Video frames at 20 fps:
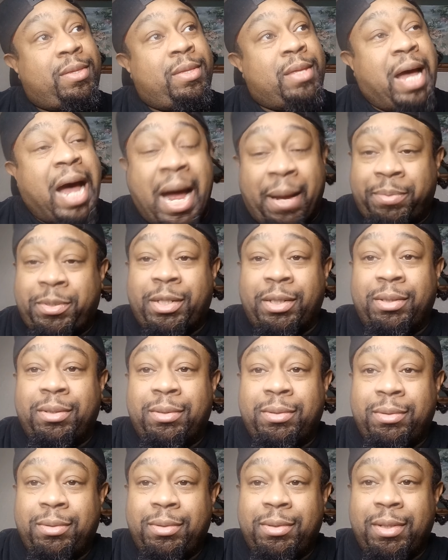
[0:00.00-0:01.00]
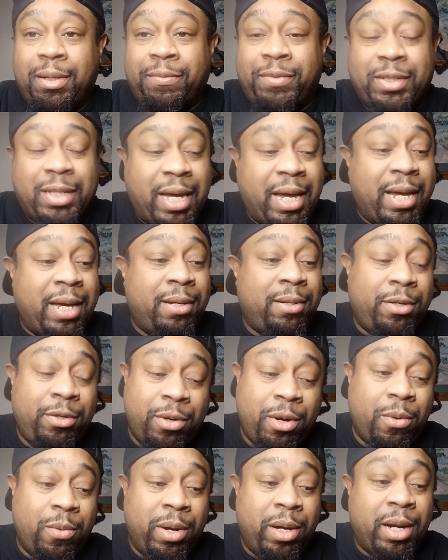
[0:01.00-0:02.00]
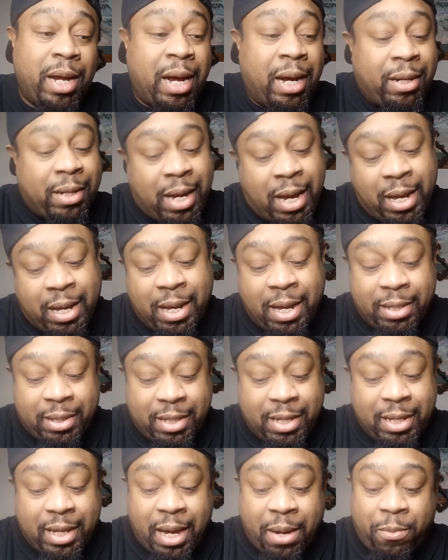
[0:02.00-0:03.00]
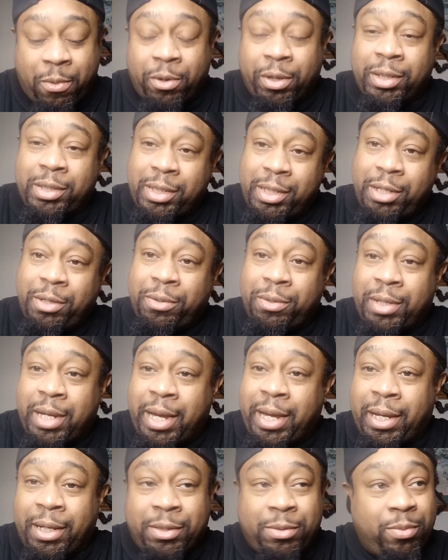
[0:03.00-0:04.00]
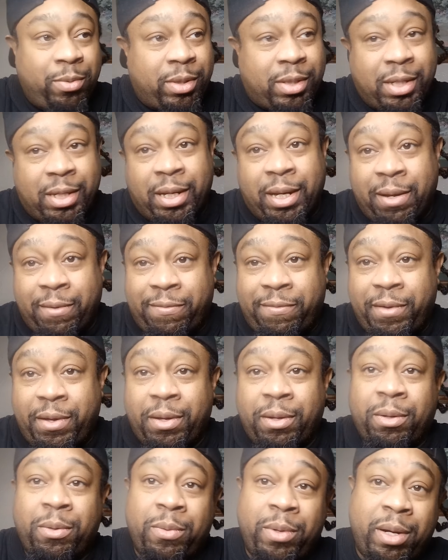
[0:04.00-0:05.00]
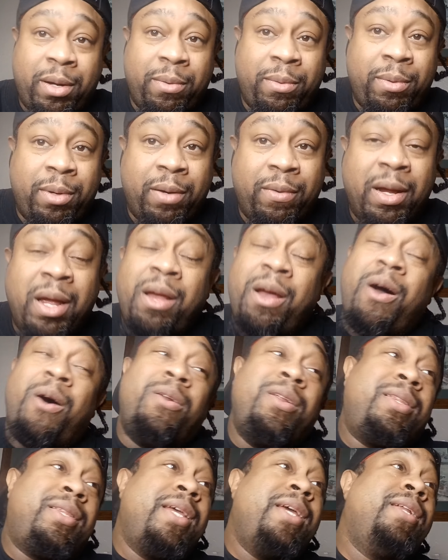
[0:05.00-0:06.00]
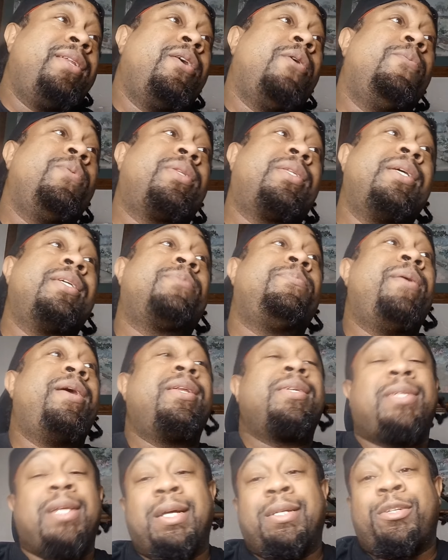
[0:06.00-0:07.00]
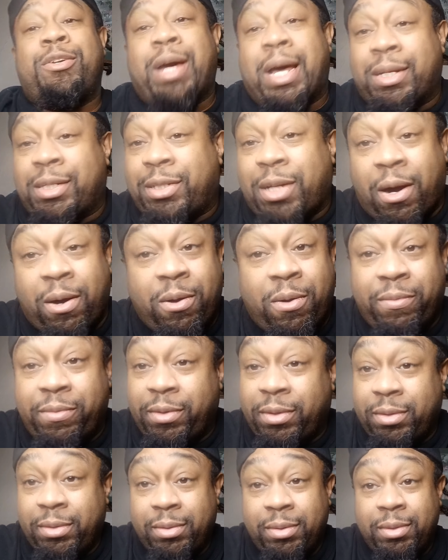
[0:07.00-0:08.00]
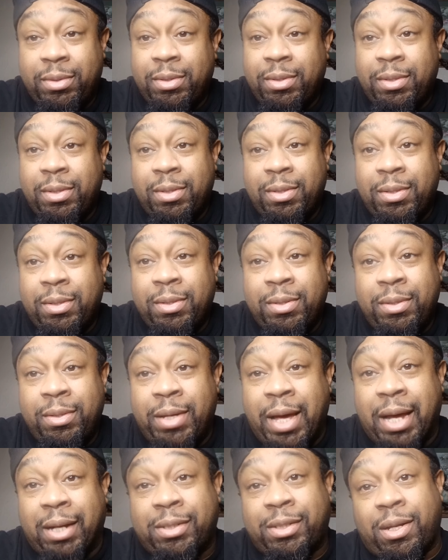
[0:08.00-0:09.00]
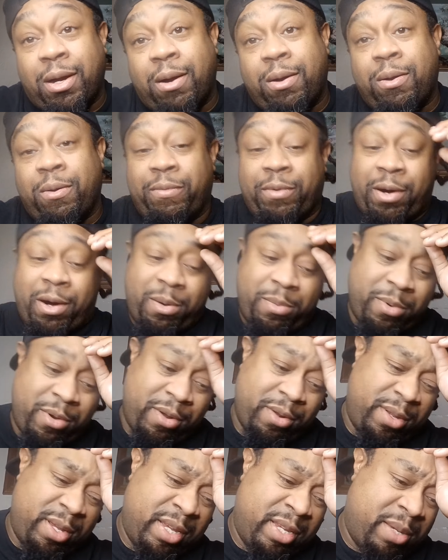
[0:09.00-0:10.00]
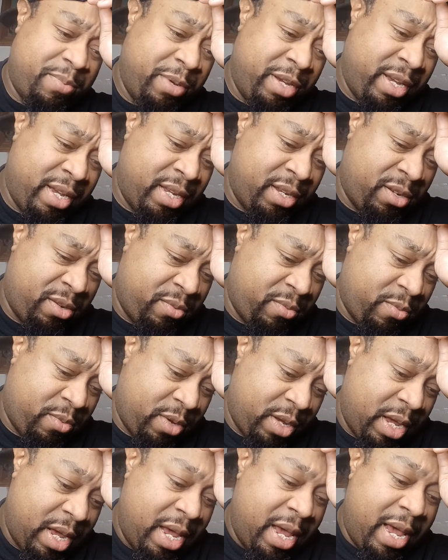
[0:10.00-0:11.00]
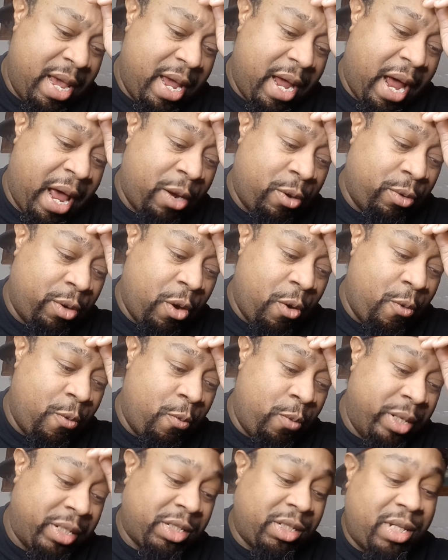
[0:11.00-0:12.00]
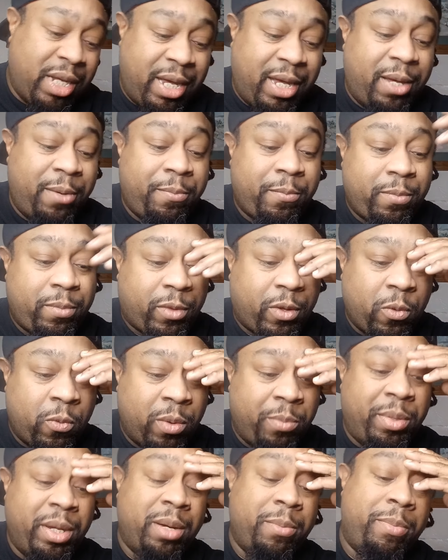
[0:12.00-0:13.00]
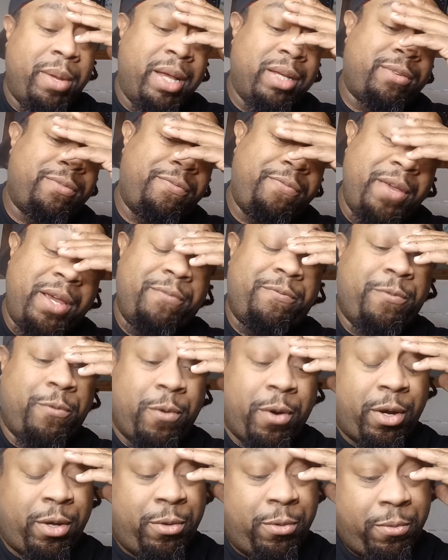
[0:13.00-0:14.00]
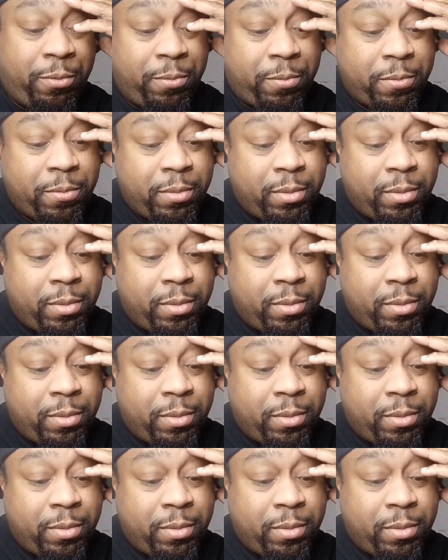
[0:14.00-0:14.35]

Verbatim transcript: the option of saying, you know what, I think I want to still dance with the NFL or whatever. Only thing, though, with this, man, is that you got to start over. You got to start over, Harbaugh. It's because I don't know which team would be the best fit for you.